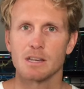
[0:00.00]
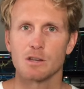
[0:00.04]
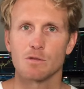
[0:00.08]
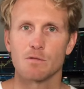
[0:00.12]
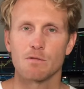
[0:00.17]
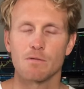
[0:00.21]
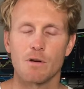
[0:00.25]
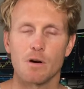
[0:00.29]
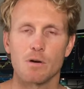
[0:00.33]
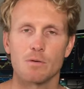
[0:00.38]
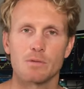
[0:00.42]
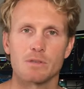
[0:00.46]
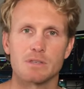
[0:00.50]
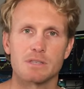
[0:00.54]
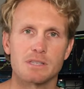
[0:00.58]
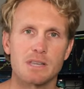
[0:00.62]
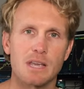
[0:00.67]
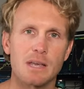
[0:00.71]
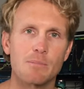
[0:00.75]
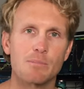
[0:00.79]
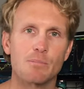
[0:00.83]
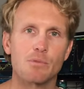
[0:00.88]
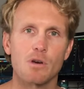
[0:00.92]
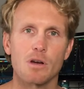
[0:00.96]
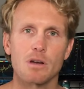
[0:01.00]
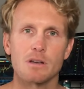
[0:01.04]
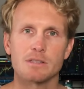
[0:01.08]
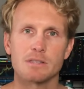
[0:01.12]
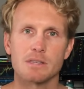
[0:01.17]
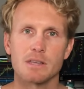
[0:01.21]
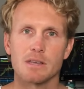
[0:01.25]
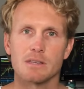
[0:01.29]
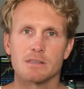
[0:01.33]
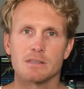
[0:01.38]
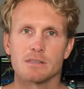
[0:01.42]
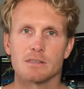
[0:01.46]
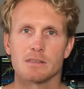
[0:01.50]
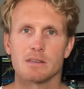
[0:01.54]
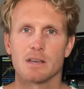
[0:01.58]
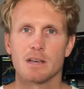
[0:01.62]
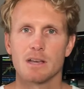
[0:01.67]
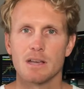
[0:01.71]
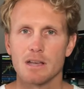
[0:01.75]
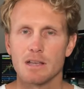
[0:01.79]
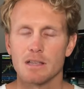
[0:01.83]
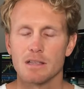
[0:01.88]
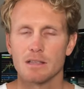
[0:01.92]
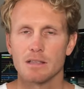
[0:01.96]
and you follow the same process
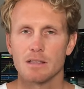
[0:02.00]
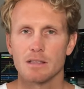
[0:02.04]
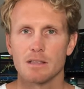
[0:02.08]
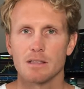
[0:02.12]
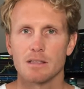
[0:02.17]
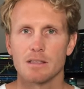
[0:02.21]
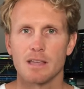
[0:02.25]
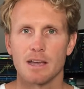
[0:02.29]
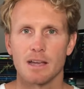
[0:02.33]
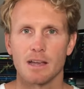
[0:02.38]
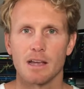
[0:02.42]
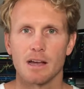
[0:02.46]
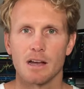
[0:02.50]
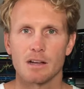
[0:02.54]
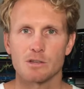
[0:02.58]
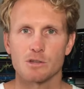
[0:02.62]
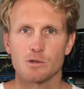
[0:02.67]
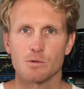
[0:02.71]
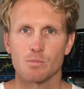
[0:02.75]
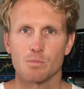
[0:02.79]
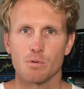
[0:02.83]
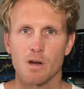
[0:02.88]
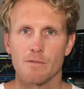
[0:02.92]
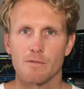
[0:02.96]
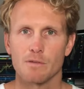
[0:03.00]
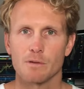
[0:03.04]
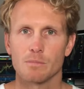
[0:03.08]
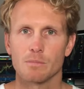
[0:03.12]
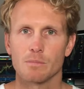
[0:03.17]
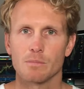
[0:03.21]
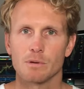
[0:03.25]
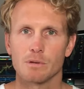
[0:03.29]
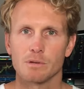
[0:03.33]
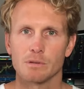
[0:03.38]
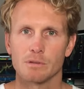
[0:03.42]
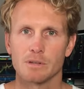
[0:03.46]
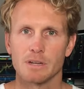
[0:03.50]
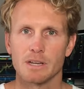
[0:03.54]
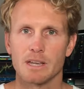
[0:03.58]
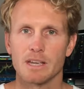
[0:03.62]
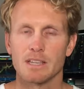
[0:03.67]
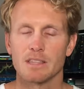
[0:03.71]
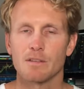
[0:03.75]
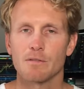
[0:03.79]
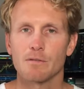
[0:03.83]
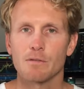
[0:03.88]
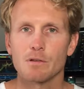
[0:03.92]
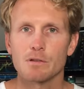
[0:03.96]
that got you profitability
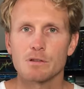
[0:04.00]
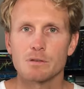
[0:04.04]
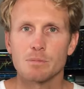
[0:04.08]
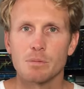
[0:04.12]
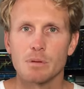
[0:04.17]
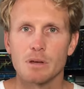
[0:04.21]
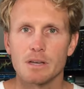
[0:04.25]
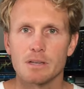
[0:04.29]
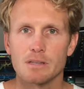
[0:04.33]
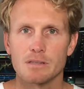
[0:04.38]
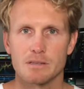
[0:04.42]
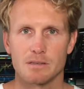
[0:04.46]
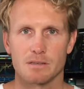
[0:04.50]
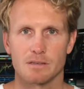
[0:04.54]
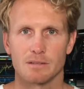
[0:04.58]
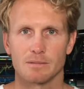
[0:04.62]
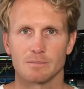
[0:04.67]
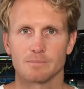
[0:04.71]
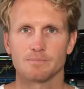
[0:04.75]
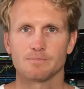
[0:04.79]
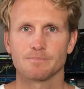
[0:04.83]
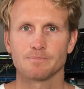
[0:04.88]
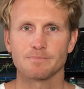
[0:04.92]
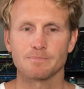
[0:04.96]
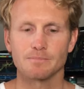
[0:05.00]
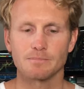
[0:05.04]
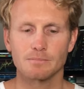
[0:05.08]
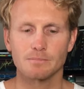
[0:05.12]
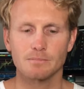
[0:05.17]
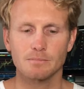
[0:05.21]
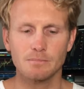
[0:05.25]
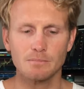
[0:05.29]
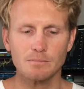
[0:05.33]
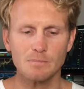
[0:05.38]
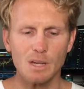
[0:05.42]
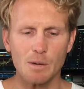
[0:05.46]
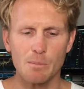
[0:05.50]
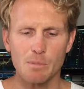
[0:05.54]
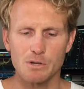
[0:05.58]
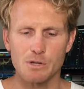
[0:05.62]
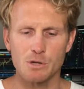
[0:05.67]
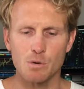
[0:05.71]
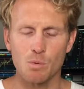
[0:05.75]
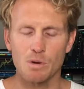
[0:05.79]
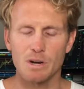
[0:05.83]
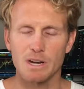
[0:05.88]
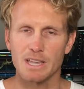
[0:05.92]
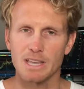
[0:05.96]
in the first place.
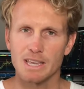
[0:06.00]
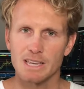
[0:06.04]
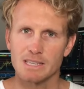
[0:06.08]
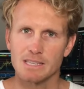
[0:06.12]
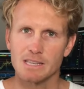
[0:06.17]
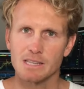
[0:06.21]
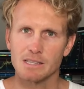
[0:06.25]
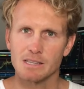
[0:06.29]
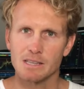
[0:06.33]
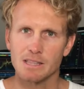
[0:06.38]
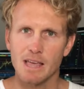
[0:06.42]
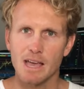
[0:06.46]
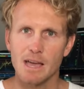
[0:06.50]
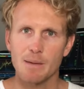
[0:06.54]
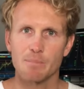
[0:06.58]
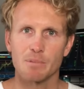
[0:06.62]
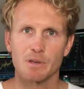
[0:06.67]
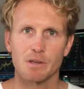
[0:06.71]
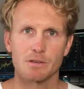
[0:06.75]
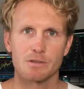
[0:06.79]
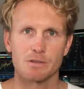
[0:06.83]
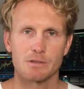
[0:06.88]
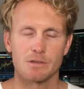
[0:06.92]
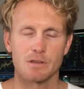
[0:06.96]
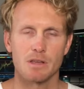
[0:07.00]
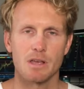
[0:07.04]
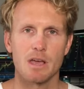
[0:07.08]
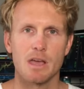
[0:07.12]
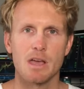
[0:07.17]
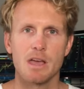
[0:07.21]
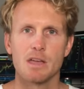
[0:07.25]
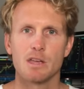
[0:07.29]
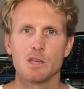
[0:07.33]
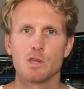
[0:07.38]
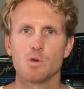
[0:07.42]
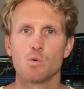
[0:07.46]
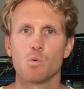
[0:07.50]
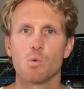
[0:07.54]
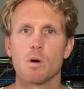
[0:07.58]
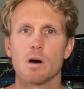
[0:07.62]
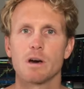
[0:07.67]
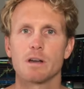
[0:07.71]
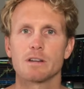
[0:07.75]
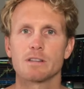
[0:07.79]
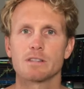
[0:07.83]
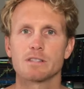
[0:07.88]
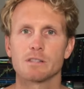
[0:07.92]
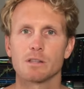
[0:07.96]
But you want to ease into that because you
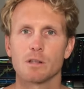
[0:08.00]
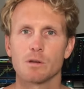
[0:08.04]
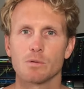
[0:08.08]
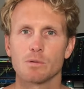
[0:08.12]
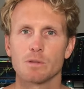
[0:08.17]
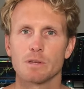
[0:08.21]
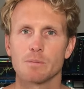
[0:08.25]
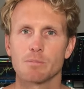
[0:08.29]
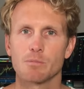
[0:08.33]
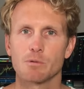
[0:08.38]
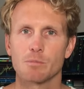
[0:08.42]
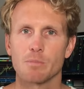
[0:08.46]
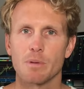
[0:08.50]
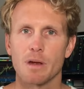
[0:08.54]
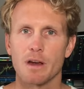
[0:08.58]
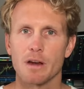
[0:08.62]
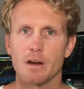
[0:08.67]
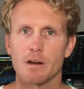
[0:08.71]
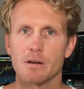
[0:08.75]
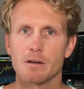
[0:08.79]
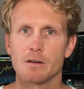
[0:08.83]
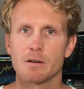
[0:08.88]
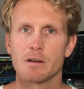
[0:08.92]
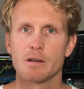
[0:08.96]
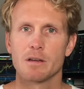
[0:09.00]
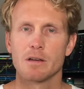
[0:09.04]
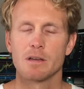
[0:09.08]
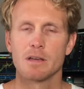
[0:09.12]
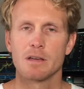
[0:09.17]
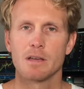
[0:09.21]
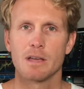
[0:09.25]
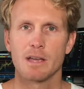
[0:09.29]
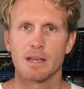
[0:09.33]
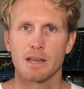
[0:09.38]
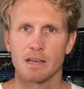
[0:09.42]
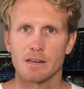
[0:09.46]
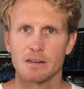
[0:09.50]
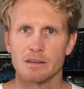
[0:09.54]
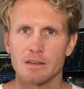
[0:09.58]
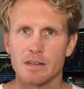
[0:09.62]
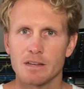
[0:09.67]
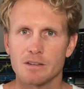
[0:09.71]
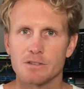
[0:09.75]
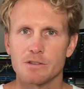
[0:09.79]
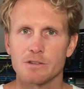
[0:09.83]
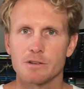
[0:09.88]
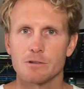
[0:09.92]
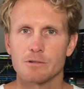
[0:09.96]
want to slowly prepare and
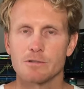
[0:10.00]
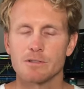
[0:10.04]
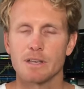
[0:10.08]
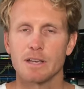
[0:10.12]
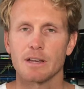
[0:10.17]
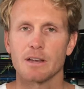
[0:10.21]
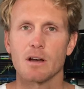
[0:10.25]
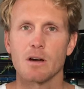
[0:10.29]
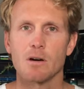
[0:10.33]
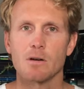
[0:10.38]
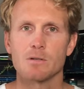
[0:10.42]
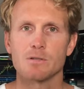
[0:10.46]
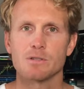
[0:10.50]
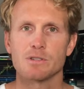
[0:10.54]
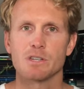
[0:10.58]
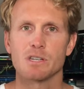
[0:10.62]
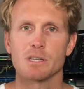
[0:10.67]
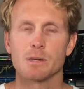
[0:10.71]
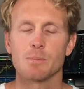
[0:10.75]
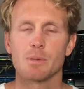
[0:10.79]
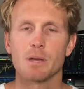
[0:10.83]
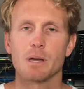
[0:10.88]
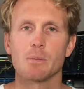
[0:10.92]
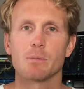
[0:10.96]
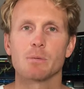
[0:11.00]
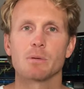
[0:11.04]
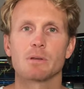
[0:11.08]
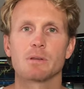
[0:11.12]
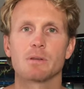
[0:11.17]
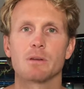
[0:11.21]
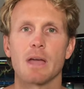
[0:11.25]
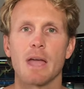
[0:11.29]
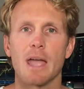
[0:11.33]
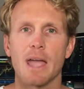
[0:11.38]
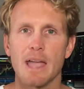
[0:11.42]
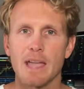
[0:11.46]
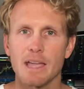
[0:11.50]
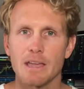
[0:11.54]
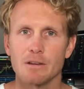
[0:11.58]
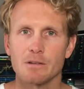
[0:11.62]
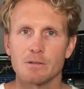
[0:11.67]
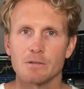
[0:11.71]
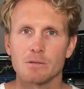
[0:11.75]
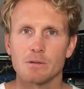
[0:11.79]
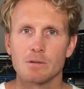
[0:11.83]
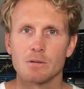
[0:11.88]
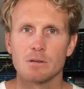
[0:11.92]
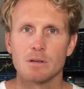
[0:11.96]
condition your psychology to be able to
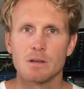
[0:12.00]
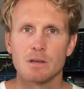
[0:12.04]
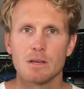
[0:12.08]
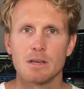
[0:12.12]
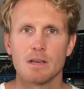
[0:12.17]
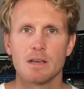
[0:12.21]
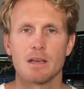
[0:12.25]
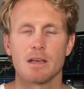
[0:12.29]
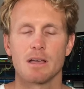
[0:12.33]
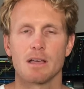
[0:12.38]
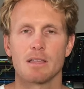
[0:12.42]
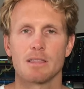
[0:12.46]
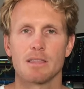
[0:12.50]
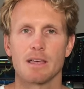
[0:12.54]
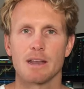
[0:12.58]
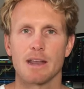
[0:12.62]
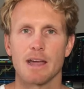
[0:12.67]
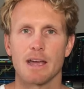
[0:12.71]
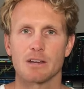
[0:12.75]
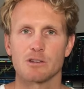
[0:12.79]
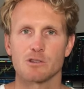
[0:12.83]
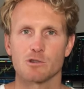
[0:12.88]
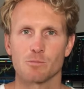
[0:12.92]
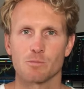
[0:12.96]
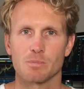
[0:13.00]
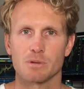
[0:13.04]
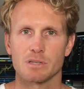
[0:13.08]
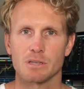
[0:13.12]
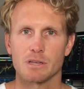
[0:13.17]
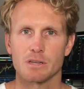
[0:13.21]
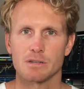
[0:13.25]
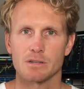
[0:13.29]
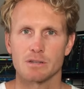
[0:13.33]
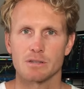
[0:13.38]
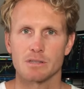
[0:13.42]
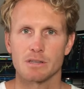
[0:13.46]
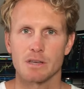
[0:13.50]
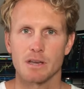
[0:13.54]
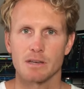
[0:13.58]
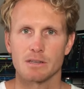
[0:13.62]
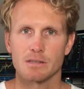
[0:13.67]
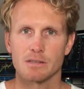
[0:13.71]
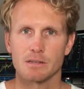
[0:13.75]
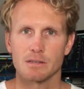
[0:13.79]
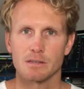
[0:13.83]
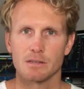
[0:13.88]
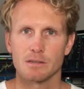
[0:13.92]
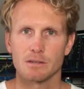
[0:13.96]
handle that extra position
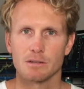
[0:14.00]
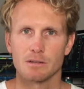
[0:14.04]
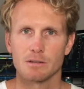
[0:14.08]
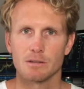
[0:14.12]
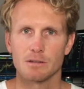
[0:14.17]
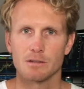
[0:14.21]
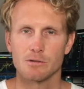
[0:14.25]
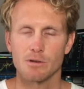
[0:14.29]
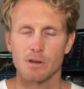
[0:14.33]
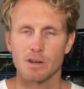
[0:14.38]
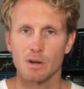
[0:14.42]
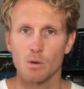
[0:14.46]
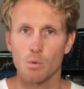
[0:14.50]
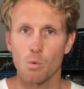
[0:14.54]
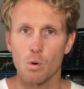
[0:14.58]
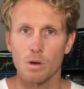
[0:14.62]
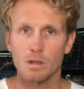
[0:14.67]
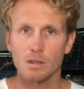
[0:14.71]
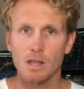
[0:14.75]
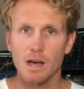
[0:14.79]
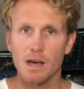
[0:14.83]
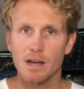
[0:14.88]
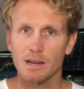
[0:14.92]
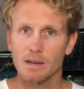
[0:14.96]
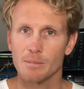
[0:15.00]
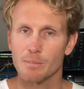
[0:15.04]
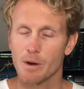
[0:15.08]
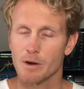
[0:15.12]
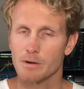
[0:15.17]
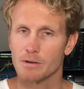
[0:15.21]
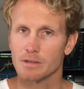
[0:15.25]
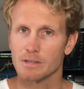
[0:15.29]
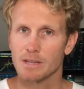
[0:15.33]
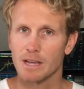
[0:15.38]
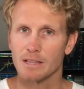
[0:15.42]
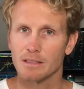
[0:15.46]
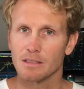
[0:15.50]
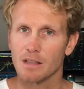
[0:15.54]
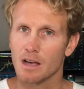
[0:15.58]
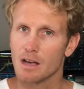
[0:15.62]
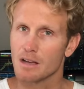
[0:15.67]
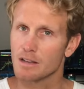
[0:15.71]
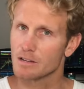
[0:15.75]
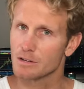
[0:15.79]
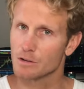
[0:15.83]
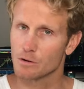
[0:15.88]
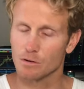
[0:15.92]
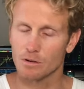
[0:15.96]
sizing. Trading one lot compared to 10
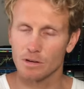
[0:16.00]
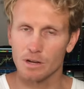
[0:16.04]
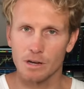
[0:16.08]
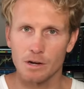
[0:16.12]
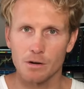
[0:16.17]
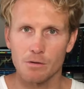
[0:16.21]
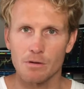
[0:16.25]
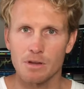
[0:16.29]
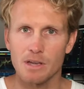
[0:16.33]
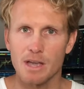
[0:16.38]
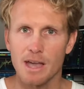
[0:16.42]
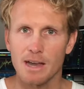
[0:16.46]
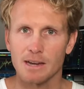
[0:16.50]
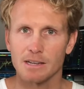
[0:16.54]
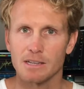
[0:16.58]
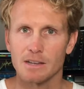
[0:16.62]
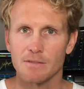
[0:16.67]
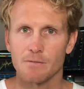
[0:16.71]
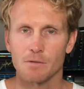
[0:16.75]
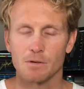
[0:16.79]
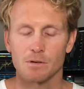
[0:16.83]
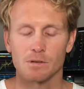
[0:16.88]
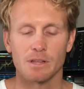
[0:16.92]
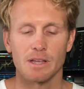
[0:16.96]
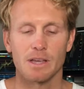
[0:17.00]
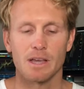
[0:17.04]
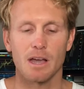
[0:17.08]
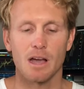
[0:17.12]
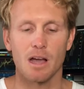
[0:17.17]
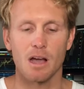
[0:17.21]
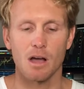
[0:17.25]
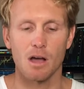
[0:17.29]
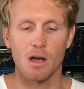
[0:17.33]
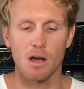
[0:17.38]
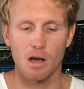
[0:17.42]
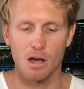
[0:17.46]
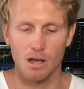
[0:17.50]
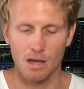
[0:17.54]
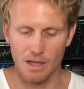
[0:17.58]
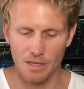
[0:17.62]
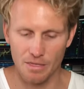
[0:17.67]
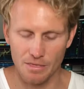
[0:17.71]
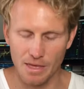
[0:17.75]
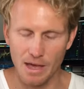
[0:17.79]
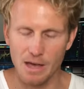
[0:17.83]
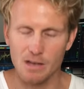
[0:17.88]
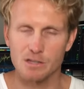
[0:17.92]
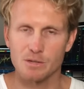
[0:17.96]
lot, you're going to react differently. A
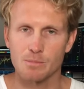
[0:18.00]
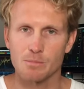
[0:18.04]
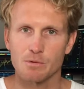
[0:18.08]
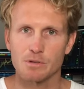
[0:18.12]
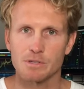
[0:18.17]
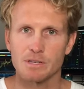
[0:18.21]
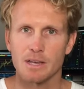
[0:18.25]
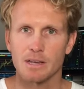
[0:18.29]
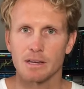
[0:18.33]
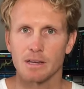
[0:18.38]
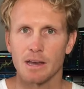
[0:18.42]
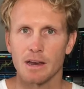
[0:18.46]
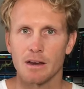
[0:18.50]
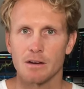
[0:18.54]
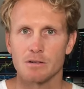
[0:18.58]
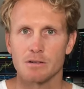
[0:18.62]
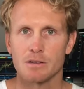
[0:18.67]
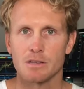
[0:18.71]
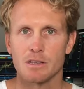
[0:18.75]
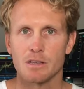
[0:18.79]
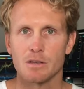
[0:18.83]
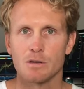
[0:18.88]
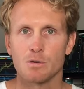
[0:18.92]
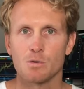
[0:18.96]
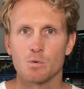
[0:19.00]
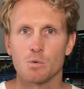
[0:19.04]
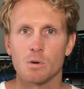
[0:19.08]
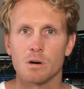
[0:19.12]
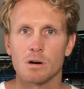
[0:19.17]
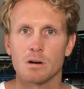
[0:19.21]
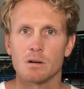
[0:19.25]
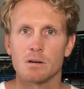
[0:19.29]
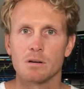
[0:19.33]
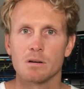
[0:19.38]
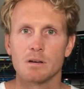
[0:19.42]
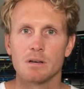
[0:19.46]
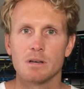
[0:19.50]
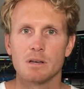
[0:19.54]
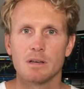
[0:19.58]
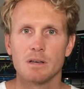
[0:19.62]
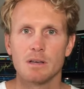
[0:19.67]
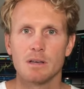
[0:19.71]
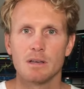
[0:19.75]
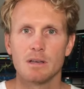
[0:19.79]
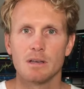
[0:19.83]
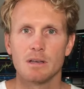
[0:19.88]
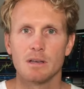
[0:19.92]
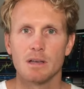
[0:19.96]
thousand percent guarantee you will.
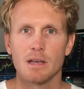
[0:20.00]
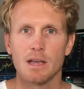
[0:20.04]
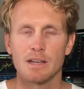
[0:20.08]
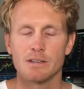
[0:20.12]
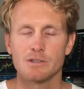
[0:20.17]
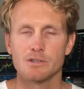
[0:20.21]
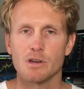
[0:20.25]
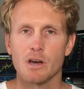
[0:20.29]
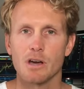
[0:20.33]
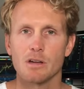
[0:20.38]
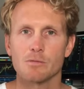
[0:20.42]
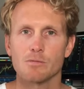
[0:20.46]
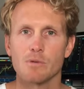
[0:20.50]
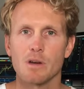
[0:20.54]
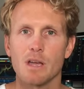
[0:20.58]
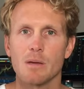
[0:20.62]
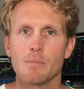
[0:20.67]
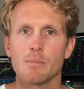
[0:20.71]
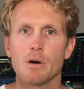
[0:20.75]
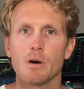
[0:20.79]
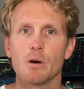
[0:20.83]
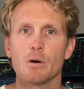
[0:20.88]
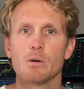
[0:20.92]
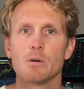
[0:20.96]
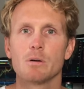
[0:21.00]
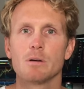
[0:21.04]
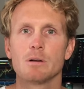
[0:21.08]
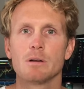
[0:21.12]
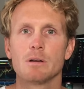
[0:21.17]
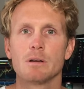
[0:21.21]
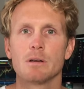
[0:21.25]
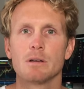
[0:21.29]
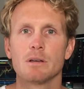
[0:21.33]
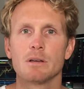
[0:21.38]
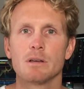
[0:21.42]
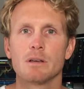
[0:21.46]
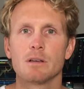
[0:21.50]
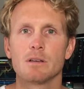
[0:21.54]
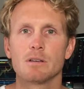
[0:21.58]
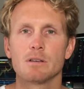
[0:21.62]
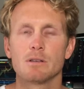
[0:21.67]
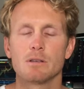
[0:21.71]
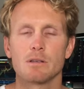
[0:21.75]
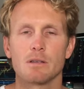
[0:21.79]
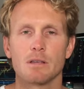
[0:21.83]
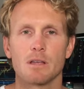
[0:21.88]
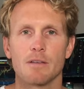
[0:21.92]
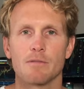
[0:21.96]
And John Rambo
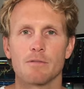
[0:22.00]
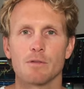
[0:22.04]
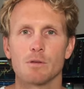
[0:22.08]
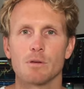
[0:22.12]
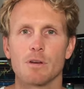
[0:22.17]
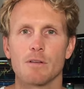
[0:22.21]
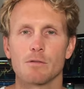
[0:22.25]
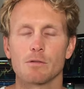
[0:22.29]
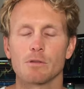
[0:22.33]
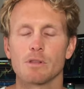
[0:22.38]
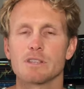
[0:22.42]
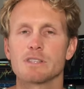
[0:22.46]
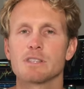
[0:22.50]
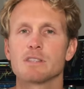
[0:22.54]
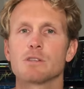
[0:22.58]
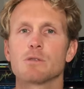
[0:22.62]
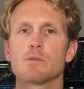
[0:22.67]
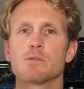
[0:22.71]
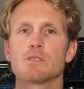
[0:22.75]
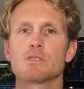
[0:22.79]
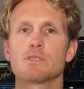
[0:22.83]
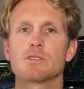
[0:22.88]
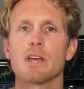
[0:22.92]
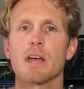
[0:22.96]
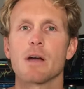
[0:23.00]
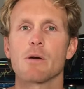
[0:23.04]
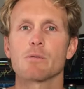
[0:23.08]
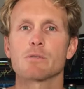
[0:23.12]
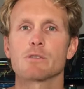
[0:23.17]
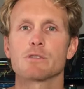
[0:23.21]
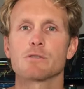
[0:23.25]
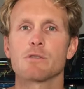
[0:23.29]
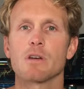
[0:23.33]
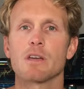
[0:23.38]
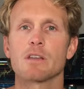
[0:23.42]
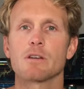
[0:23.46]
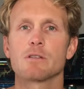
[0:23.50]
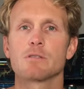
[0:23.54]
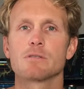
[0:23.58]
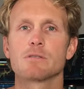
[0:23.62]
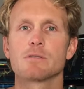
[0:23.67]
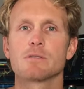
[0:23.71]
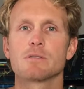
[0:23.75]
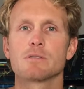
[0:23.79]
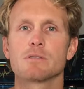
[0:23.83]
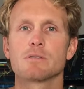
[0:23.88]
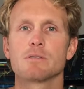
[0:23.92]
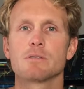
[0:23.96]
if you ever listen to his chat with
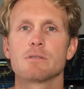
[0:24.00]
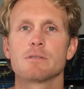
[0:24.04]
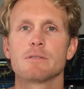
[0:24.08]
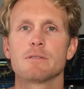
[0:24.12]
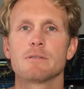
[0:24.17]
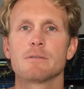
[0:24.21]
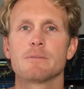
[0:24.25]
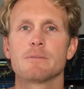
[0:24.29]
traders,